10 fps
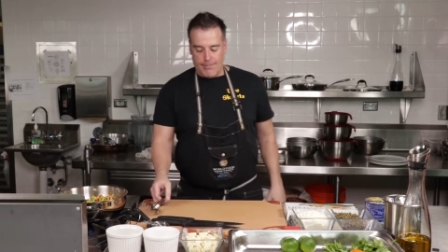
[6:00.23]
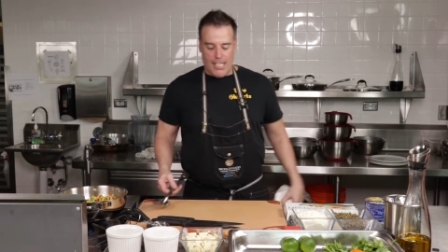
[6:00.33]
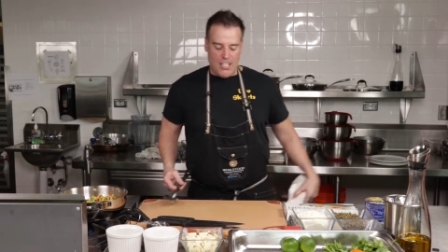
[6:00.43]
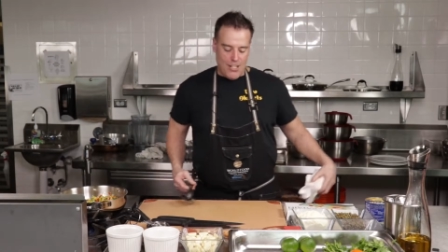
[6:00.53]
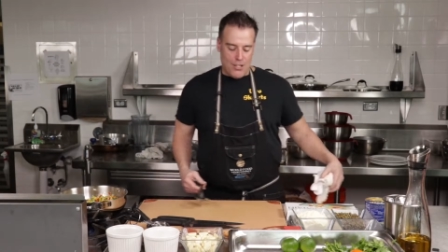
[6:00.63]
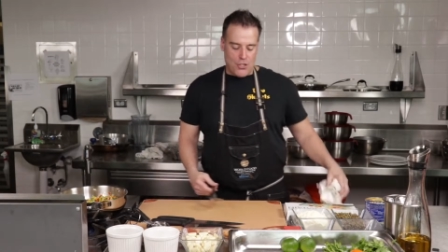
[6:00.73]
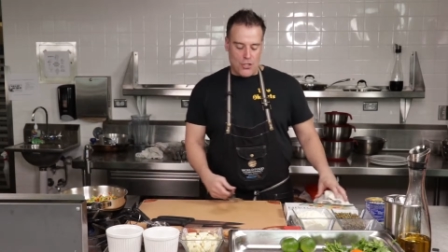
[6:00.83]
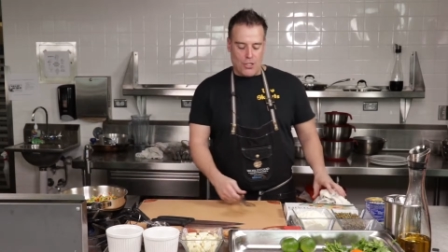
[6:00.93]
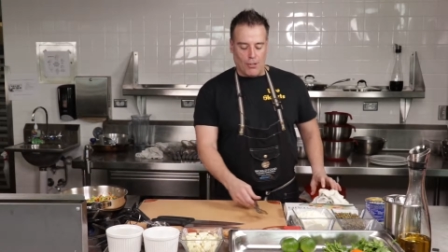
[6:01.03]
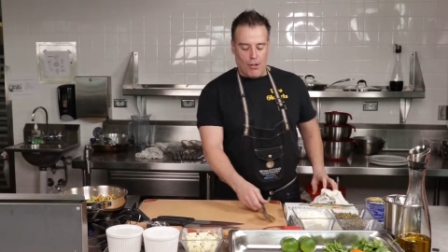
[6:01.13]
It's
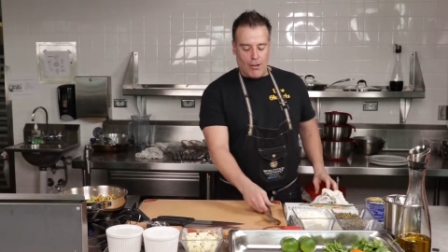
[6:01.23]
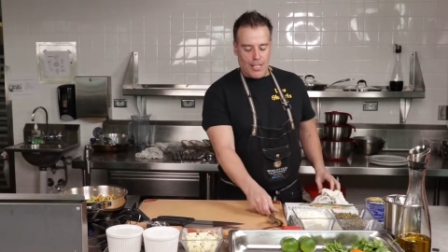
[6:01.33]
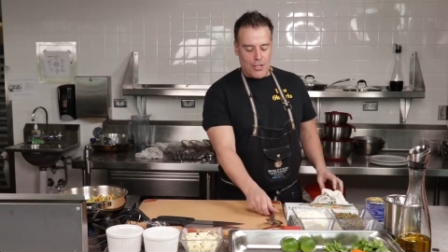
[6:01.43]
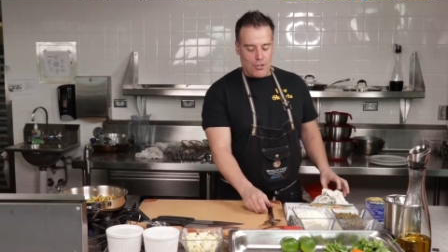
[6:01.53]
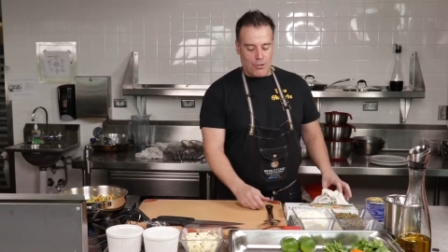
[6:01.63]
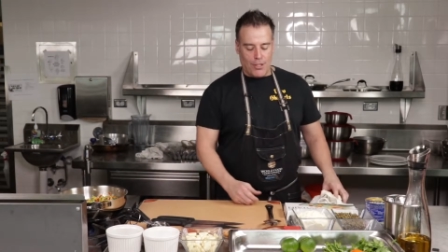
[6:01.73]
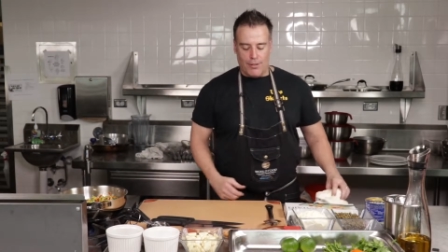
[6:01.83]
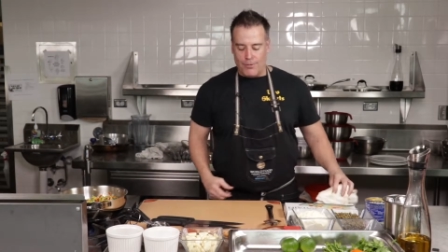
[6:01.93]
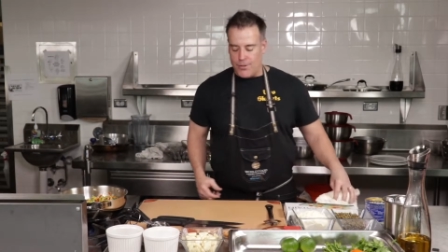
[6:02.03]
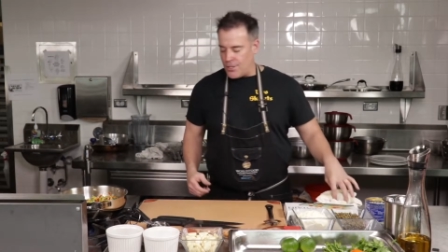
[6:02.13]
just a long history
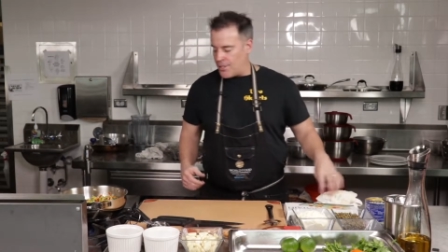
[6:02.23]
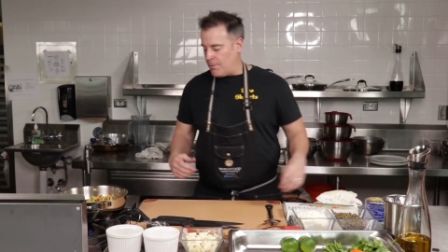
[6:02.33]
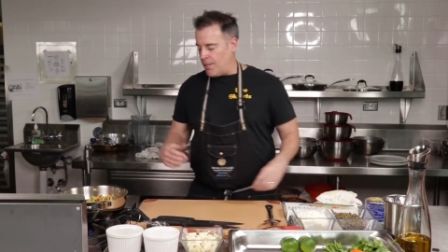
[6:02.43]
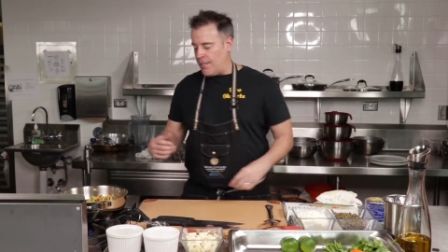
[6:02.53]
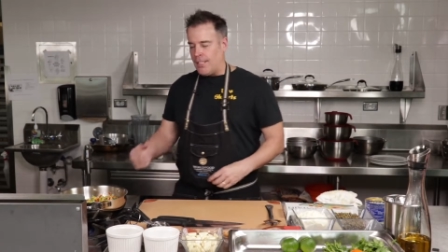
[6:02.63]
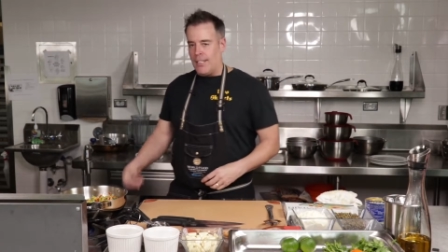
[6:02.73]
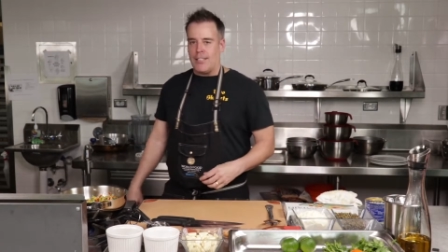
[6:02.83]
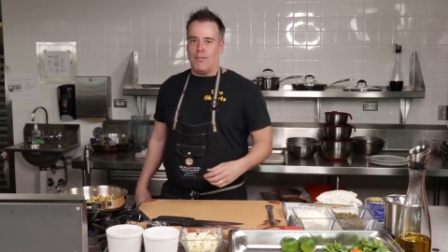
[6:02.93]
of just some of the things